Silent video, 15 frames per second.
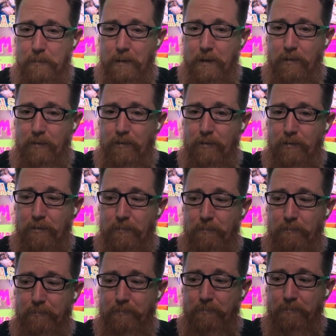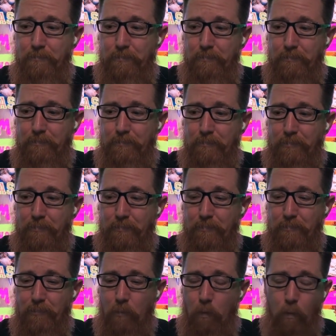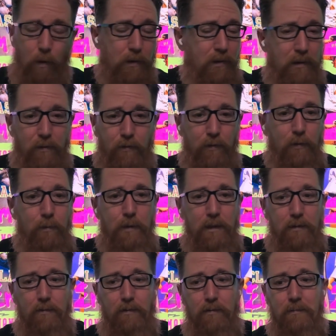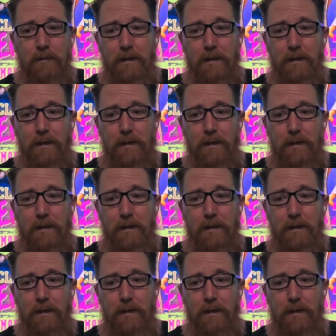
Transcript: much what this film is.